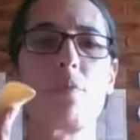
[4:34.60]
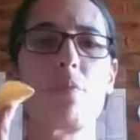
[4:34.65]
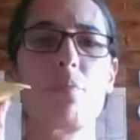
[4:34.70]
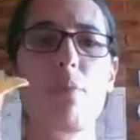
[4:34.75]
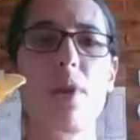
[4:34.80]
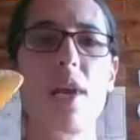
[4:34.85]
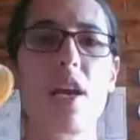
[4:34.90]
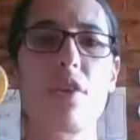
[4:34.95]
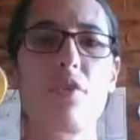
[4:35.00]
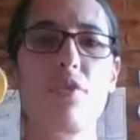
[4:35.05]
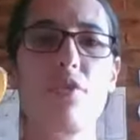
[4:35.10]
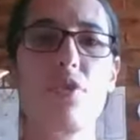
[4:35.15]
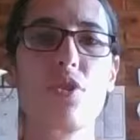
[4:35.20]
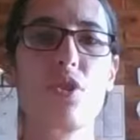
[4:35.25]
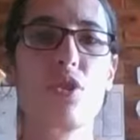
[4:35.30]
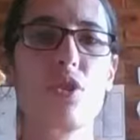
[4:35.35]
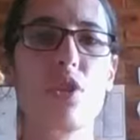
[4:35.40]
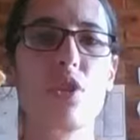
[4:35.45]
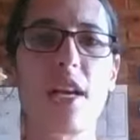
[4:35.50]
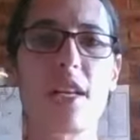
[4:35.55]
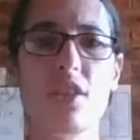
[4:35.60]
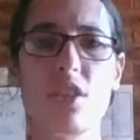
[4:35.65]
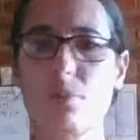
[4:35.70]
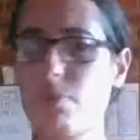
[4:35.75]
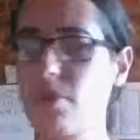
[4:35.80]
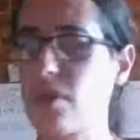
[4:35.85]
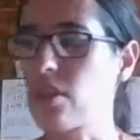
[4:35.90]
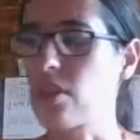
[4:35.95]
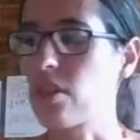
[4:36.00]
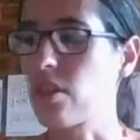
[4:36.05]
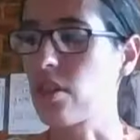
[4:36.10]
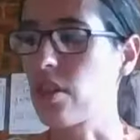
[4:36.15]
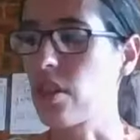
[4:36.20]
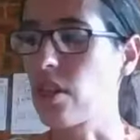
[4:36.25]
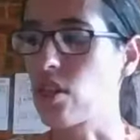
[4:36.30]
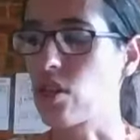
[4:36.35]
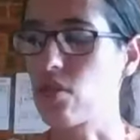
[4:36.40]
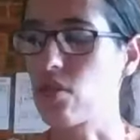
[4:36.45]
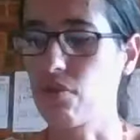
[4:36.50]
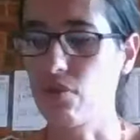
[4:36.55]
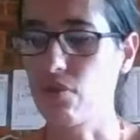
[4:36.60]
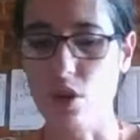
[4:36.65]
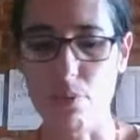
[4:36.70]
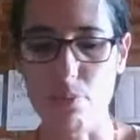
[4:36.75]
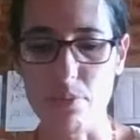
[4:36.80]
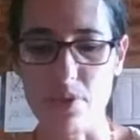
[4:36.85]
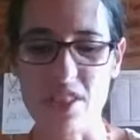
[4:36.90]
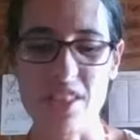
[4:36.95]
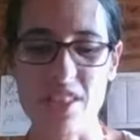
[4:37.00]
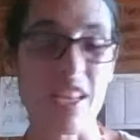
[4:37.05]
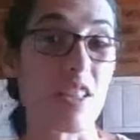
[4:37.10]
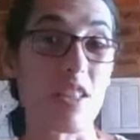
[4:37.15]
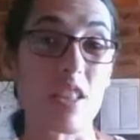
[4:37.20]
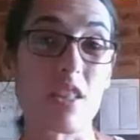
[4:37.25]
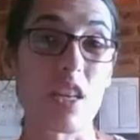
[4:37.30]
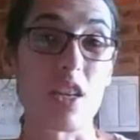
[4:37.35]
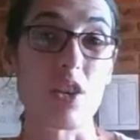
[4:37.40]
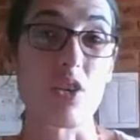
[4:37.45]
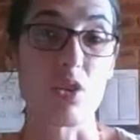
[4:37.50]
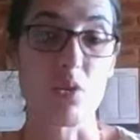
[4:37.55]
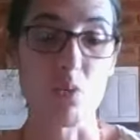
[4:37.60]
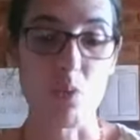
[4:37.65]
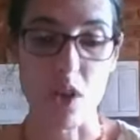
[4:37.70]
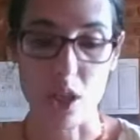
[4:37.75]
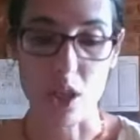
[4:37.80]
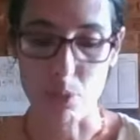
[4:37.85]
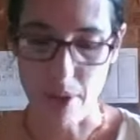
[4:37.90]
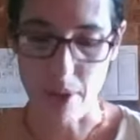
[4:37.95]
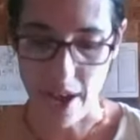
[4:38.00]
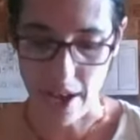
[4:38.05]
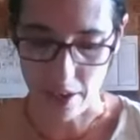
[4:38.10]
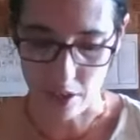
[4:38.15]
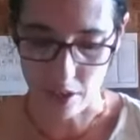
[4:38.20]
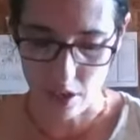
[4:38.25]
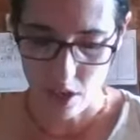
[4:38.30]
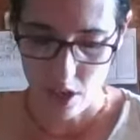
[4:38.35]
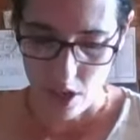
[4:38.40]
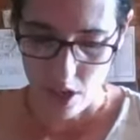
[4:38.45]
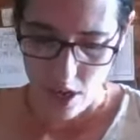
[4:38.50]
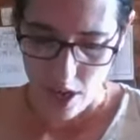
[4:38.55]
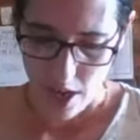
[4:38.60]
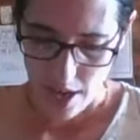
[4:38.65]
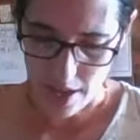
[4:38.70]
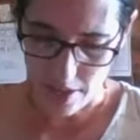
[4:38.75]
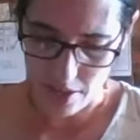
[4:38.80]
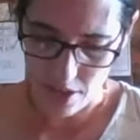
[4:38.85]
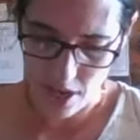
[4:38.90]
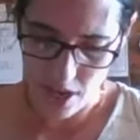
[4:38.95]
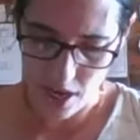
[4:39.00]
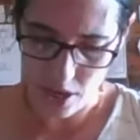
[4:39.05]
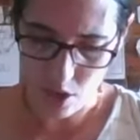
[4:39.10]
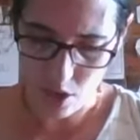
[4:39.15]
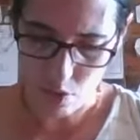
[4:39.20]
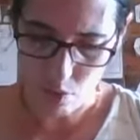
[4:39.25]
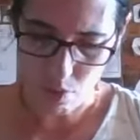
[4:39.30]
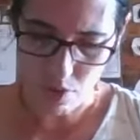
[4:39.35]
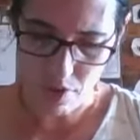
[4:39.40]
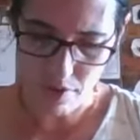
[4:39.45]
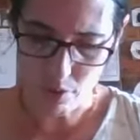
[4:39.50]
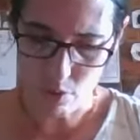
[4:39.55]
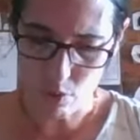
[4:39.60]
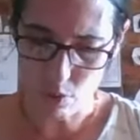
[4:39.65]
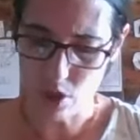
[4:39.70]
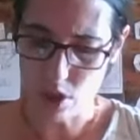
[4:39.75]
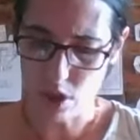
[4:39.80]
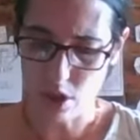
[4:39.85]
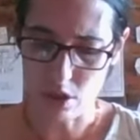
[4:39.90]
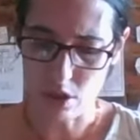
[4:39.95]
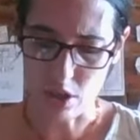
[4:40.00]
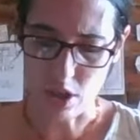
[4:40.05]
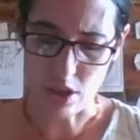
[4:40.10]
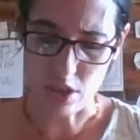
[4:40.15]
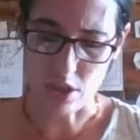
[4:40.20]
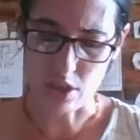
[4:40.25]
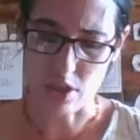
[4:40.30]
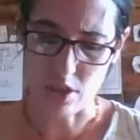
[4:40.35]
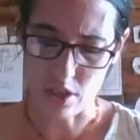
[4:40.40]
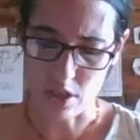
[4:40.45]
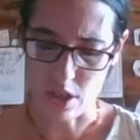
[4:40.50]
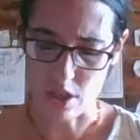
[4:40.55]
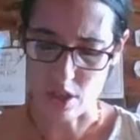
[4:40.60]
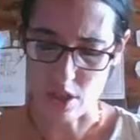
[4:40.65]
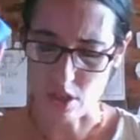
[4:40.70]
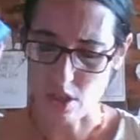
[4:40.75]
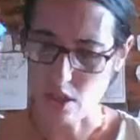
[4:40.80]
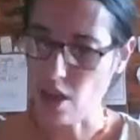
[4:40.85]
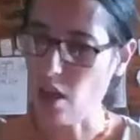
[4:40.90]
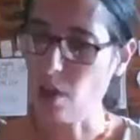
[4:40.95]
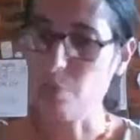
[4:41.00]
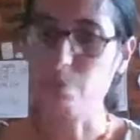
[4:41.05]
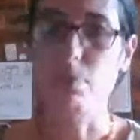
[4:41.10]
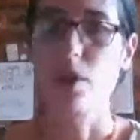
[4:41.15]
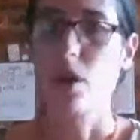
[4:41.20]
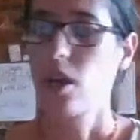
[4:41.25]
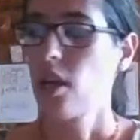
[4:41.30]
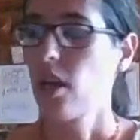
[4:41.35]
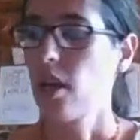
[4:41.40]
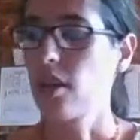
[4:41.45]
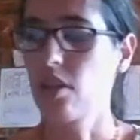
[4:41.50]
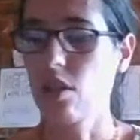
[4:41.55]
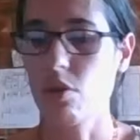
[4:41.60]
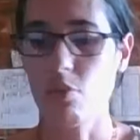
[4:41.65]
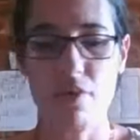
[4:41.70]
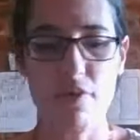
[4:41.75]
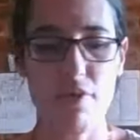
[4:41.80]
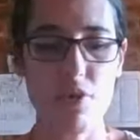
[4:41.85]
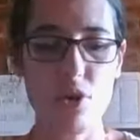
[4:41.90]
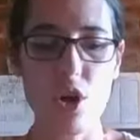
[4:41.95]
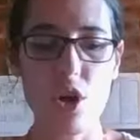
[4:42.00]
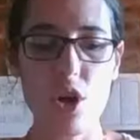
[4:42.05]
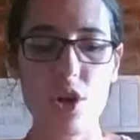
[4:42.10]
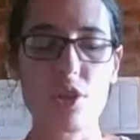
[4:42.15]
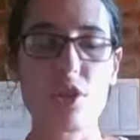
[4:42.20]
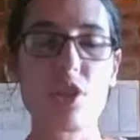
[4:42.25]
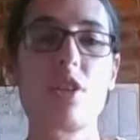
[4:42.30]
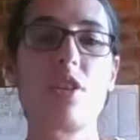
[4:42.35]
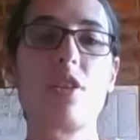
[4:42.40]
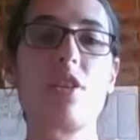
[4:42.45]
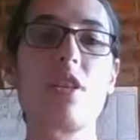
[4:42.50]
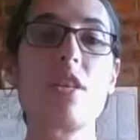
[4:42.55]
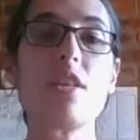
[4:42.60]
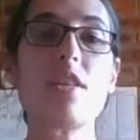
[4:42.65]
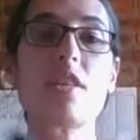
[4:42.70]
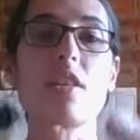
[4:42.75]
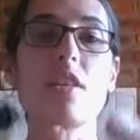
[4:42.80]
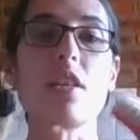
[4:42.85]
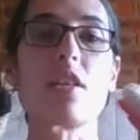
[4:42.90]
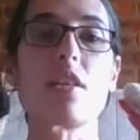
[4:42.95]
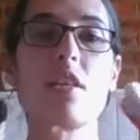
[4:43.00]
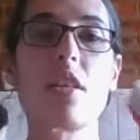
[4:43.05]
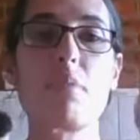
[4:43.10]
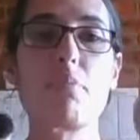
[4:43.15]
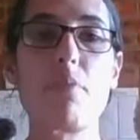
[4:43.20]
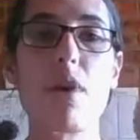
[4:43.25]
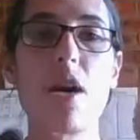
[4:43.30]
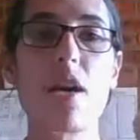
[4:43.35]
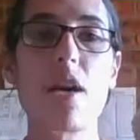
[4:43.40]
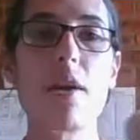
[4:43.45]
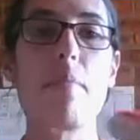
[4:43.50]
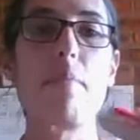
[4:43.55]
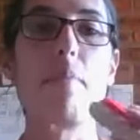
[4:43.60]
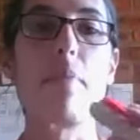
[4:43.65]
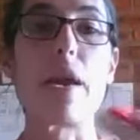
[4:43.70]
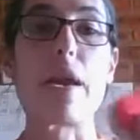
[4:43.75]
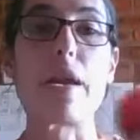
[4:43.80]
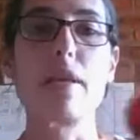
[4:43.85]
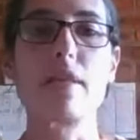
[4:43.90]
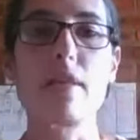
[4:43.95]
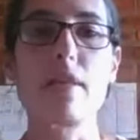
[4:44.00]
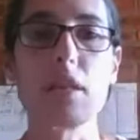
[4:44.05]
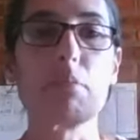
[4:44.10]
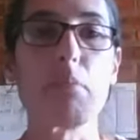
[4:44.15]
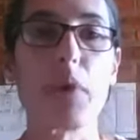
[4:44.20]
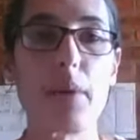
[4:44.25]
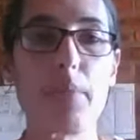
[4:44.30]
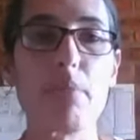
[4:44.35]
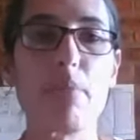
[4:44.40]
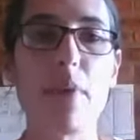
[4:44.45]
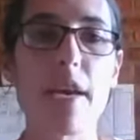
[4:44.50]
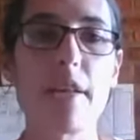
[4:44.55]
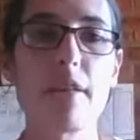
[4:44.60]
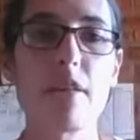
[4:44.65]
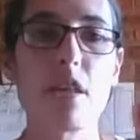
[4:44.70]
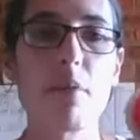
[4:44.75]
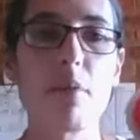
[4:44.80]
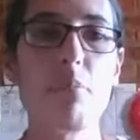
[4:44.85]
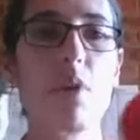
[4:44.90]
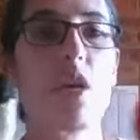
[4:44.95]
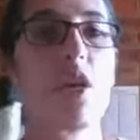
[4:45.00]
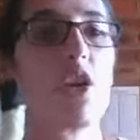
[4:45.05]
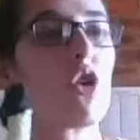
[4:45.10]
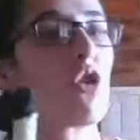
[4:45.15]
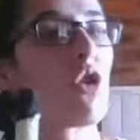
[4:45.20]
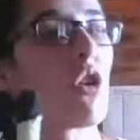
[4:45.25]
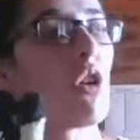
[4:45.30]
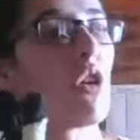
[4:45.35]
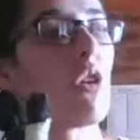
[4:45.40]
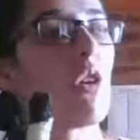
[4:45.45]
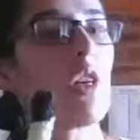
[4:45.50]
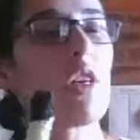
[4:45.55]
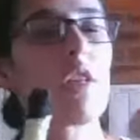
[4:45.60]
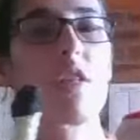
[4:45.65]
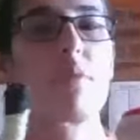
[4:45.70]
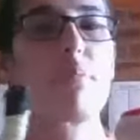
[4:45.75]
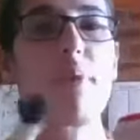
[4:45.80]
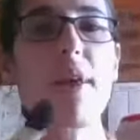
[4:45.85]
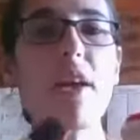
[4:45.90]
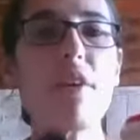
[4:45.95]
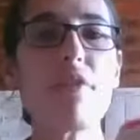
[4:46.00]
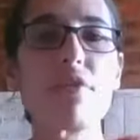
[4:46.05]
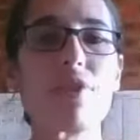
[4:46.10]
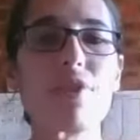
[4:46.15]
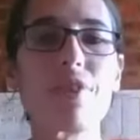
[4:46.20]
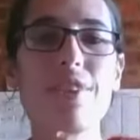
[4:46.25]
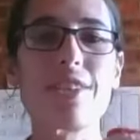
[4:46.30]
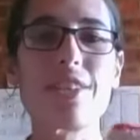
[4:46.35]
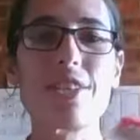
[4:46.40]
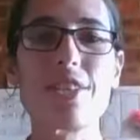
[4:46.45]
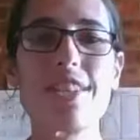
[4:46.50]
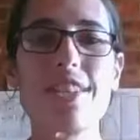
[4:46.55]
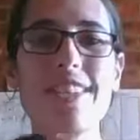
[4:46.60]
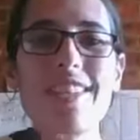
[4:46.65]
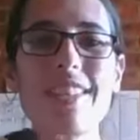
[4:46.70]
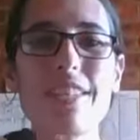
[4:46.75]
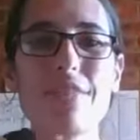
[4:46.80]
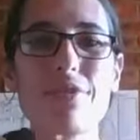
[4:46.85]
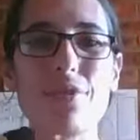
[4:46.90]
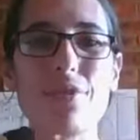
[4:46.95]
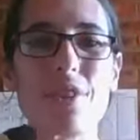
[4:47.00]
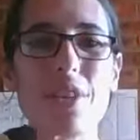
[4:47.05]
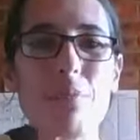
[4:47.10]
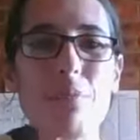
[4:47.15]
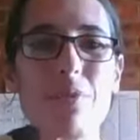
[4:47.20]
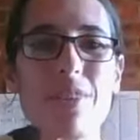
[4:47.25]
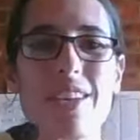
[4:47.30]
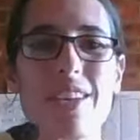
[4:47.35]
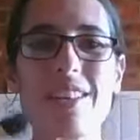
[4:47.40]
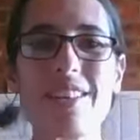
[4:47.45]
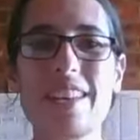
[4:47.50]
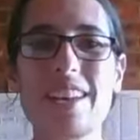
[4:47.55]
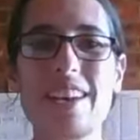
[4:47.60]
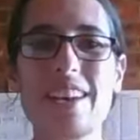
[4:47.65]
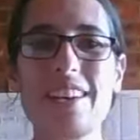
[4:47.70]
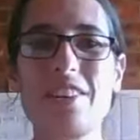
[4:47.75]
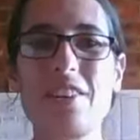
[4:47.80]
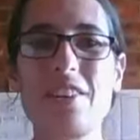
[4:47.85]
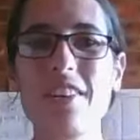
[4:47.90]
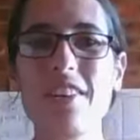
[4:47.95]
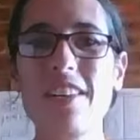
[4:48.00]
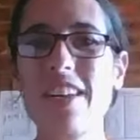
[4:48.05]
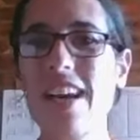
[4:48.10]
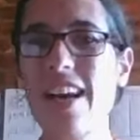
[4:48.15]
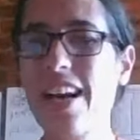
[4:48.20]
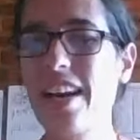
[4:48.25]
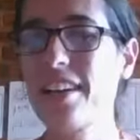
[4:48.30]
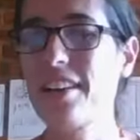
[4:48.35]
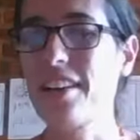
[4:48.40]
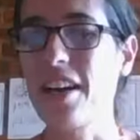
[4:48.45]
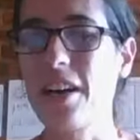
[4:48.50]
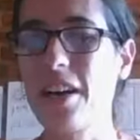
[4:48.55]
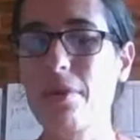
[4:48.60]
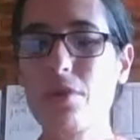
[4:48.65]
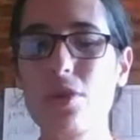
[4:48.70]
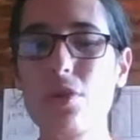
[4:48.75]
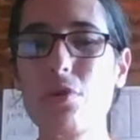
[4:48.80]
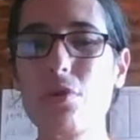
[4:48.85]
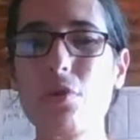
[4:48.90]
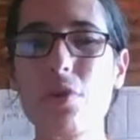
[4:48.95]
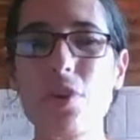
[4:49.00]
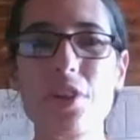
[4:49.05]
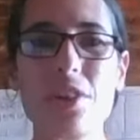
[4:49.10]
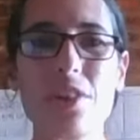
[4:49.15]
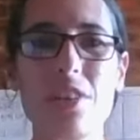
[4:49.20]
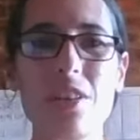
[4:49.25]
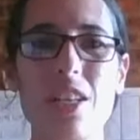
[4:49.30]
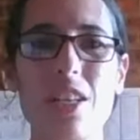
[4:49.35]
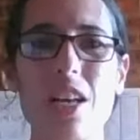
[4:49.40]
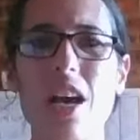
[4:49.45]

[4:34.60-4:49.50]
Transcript: play food like chippies and things from a set that they got a while back. And then we've also, okay, this is another cup. And then we've got these things that my amazing mum made them. So it's play food that she knitted for them. There's an online tutorial.